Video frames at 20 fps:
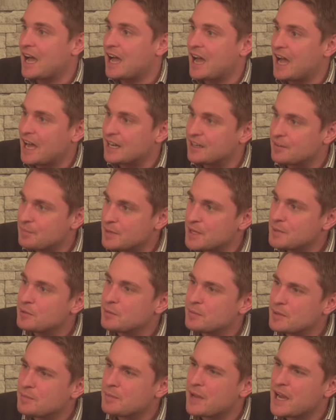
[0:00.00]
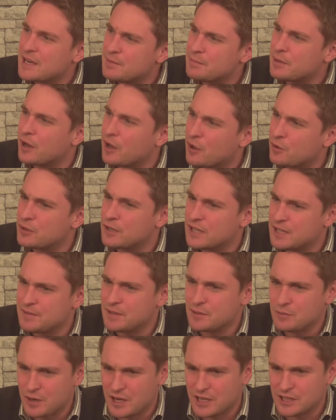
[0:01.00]
And if people are being paid below the
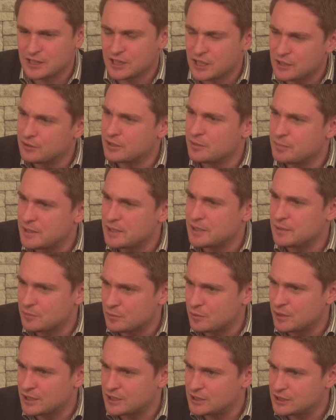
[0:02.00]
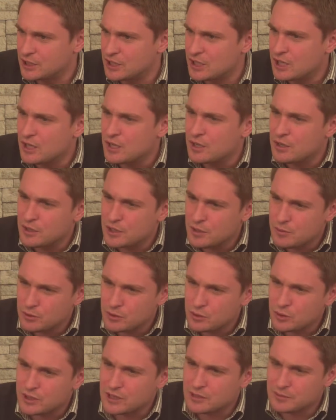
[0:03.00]
living wage and on the minimum wage, you are
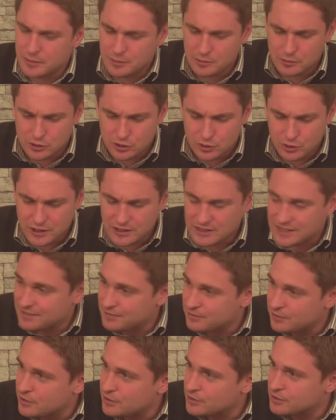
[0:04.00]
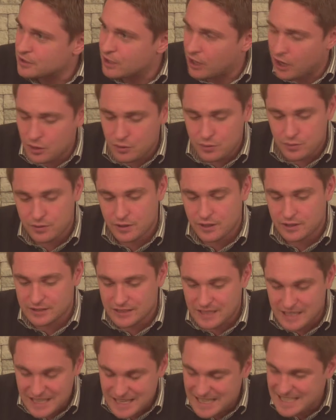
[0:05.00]
talking to people who are struggling to clothe,
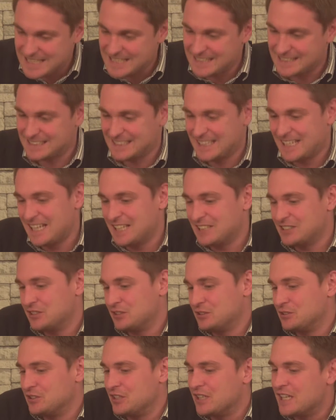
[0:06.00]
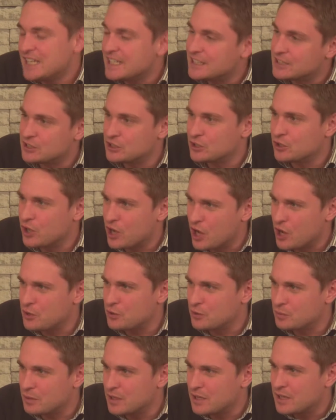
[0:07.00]
to eat, to heat your
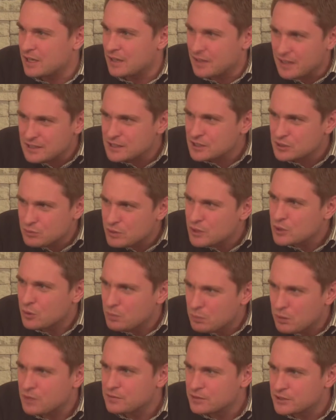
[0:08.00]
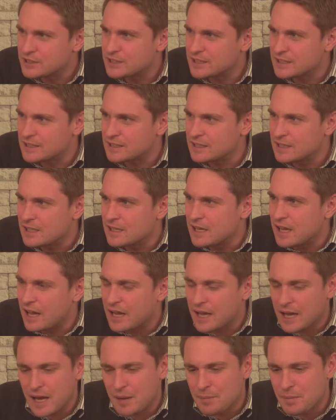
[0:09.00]
home. It is real poverty.
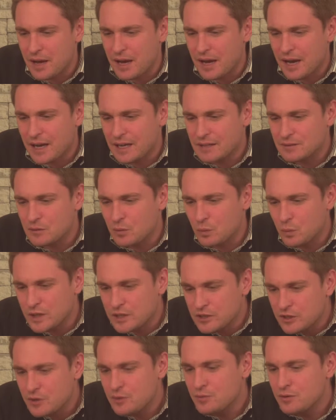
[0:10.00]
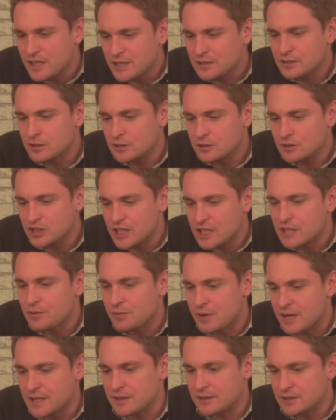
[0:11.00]
And we do need to
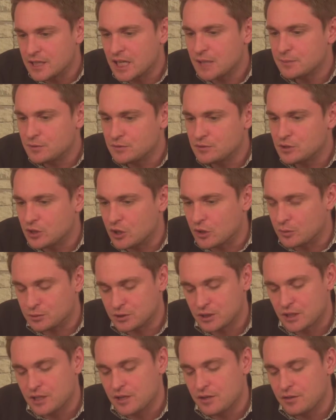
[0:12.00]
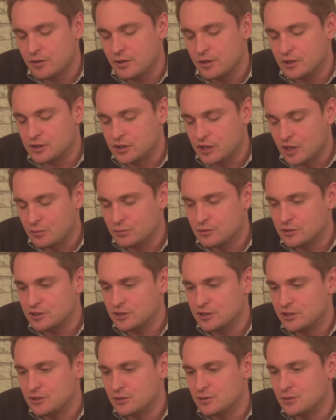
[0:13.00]
generate the type of jobs that is going
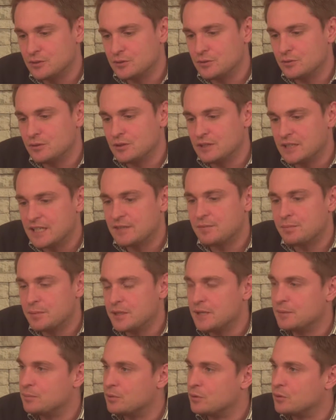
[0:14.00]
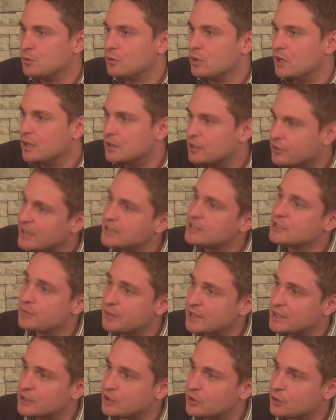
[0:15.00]
to give people greater
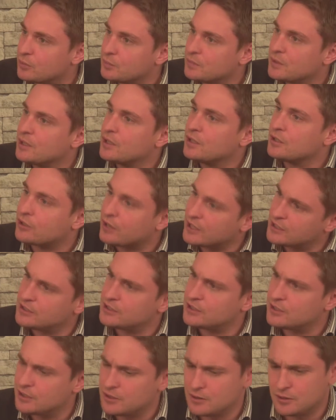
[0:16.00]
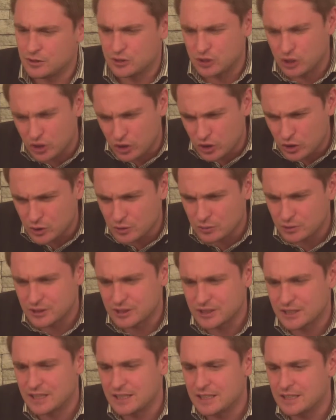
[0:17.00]
income, greater
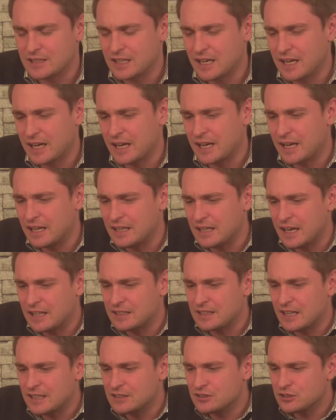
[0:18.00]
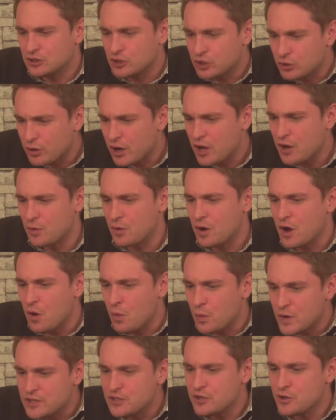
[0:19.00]
security, and to grow.
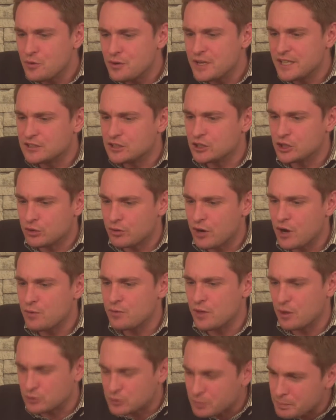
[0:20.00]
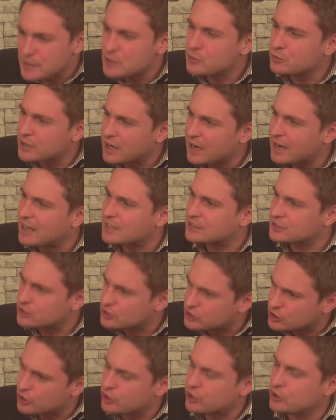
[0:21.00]
We do need to grow those middle-class,
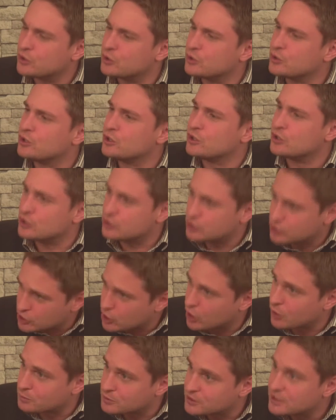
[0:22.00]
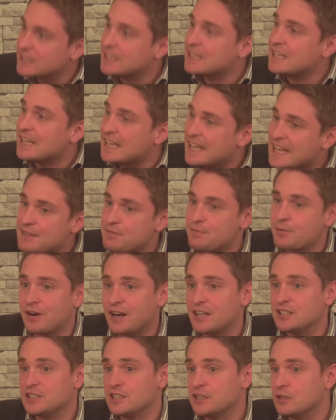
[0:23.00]
secure jobs if we're
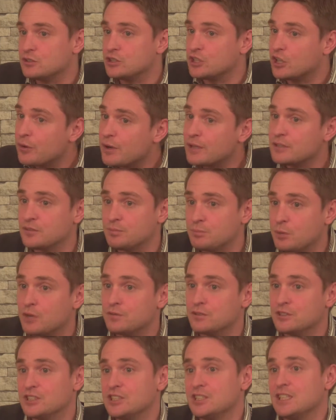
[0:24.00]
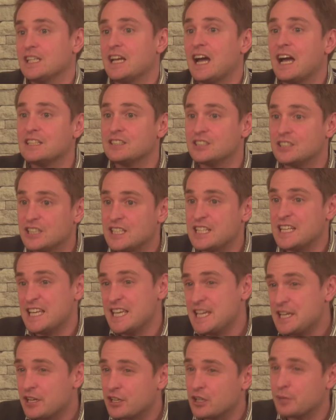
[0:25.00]
actually going to grow out of poverty and see
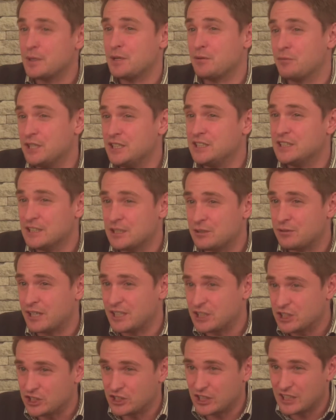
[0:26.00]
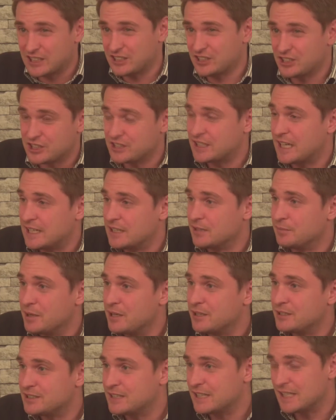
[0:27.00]
economic regeneration and
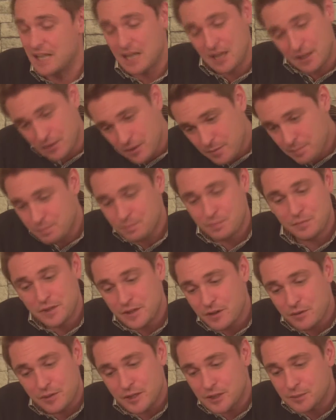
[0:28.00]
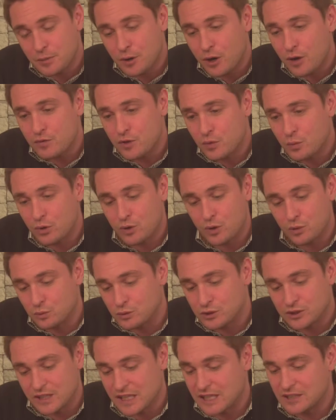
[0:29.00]
sustainability. This part of the world
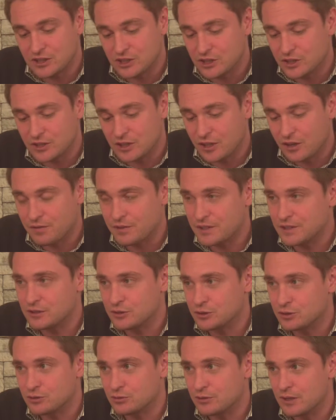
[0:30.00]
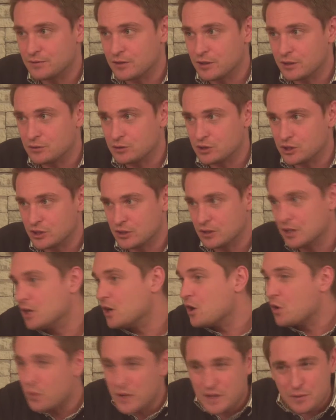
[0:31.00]
was the engine of the Industrial Revolution.
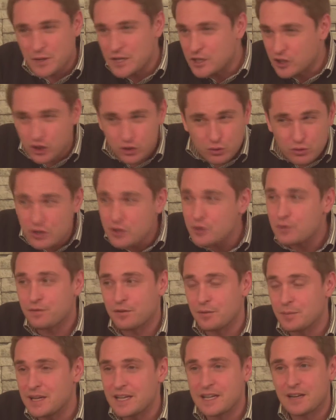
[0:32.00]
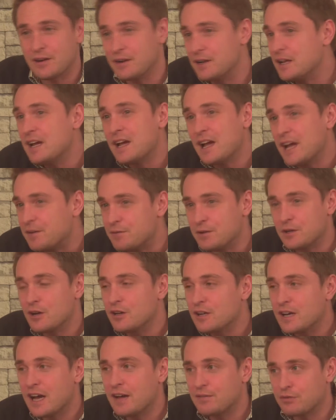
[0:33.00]
We grew from here, and if we're going
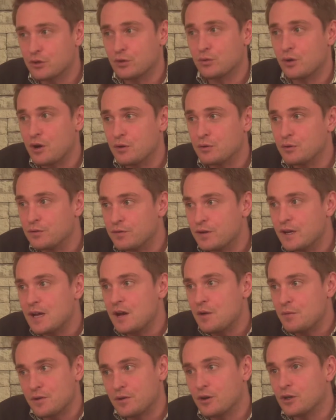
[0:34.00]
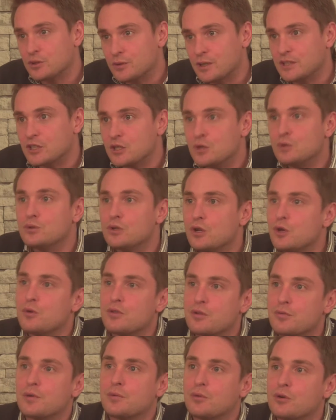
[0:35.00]
to have growth, we've got to ask who are
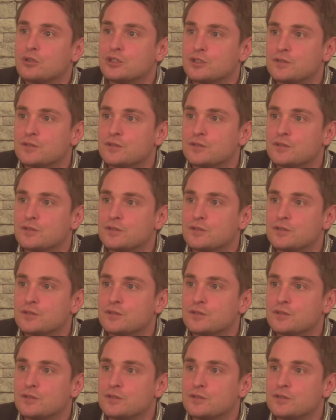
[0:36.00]
the rewards